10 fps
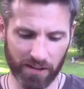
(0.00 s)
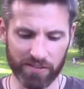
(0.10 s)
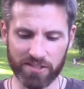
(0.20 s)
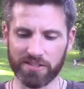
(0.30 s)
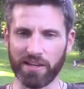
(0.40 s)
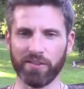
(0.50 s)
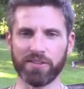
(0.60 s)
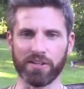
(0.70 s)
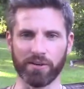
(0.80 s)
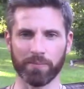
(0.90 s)

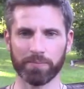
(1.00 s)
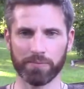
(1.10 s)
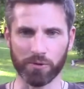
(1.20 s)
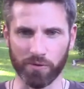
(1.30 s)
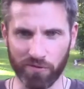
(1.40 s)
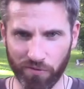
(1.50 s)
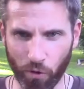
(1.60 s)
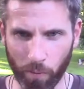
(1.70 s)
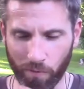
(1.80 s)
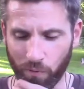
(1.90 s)
stealthier sort of a
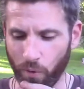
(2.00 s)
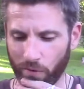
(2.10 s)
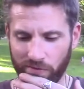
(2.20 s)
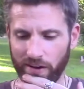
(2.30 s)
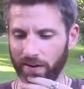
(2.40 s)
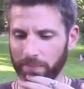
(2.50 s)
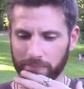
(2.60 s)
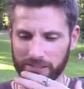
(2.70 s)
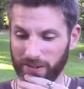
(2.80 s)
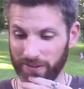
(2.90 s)
form of warfare,
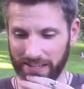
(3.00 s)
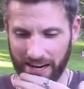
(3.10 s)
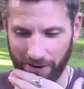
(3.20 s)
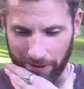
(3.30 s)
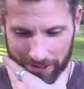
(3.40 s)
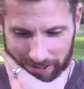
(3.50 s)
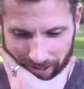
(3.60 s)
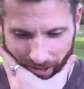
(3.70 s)
than Aries.